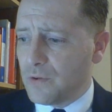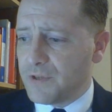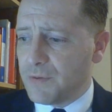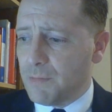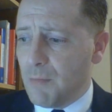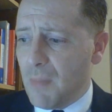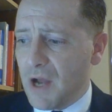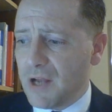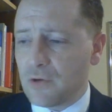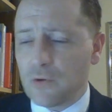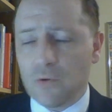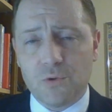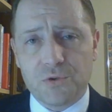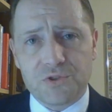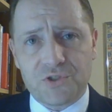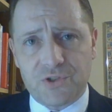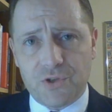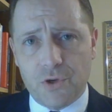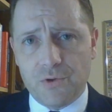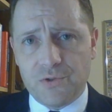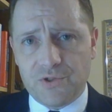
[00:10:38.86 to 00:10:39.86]
to Michael
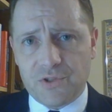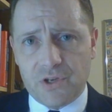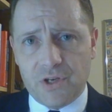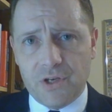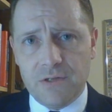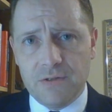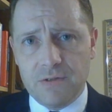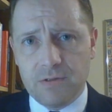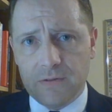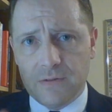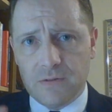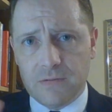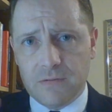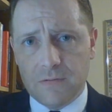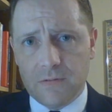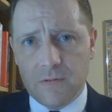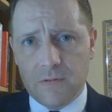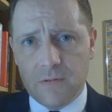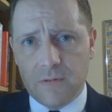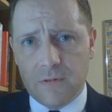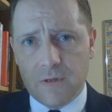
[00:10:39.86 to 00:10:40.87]
Sosa
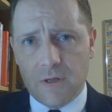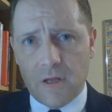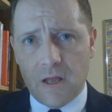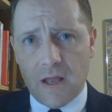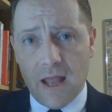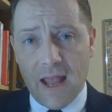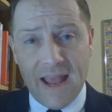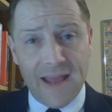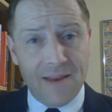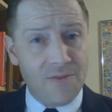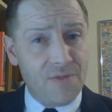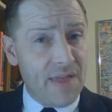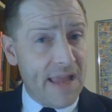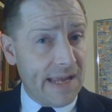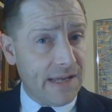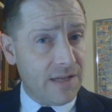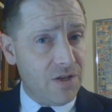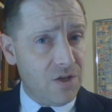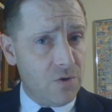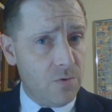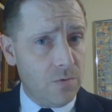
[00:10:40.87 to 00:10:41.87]
and
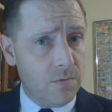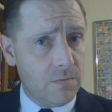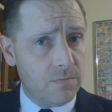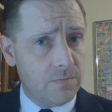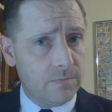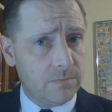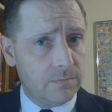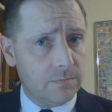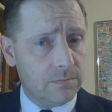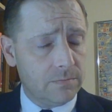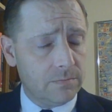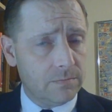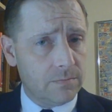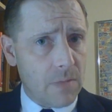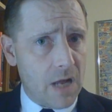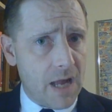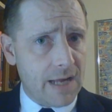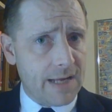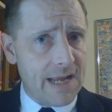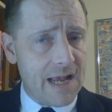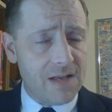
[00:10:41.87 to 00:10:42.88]
thank you.
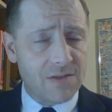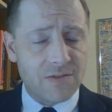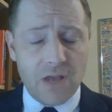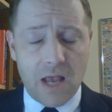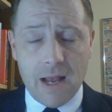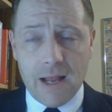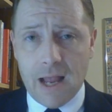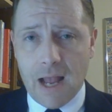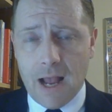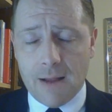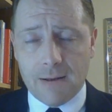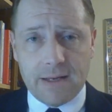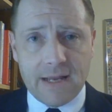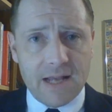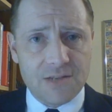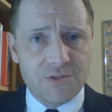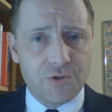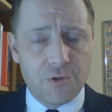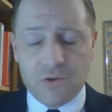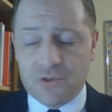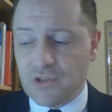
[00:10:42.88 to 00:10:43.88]
I guess I, I
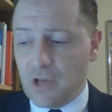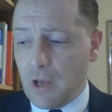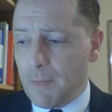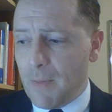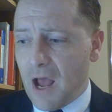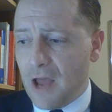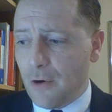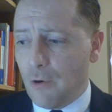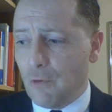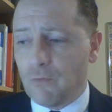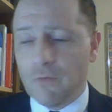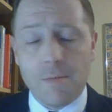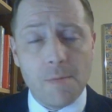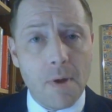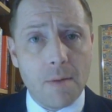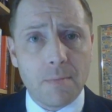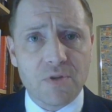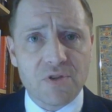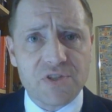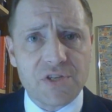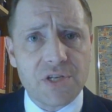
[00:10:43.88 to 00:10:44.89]
guess you're a sub. I don't
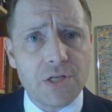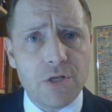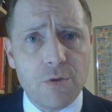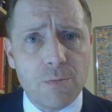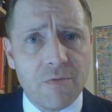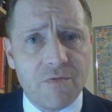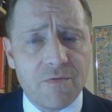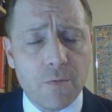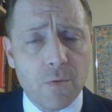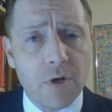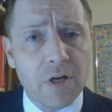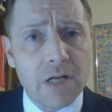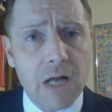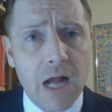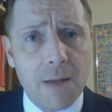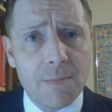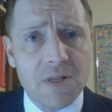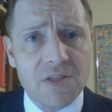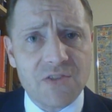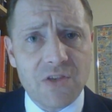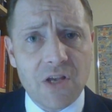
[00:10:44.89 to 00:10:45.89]
remember seeing you before in the
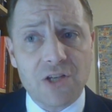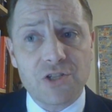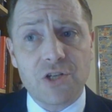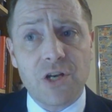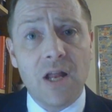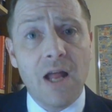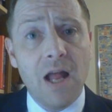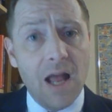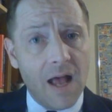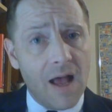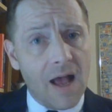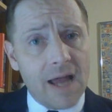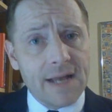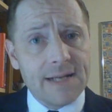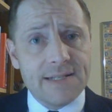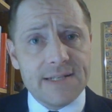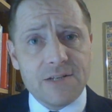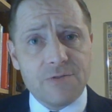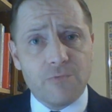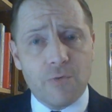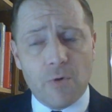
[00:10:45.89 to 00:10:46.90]
comment section. I
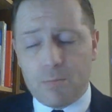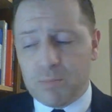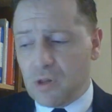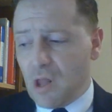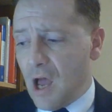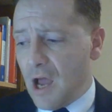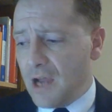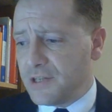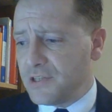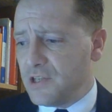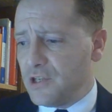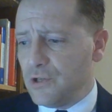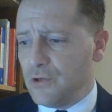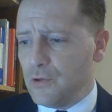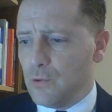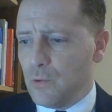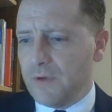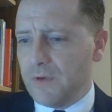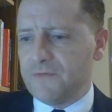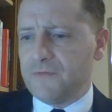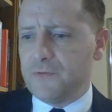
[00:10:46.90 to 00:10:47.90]
did reply to
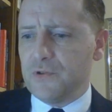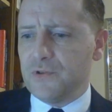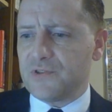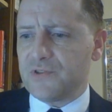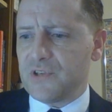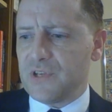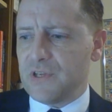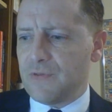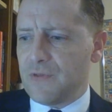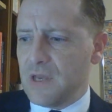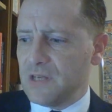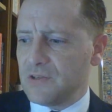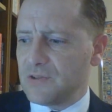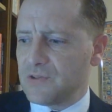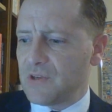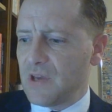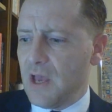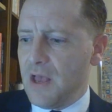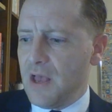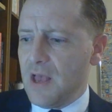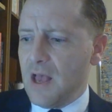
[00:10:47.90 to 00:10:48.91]
you if you see this.
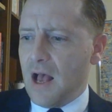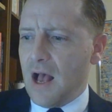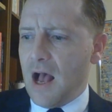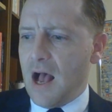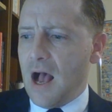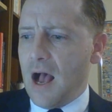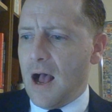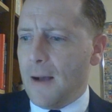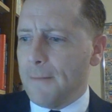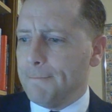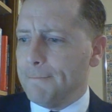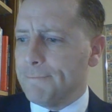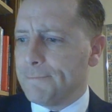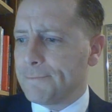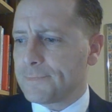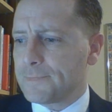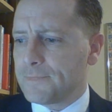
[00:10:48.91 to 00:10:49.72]
Um,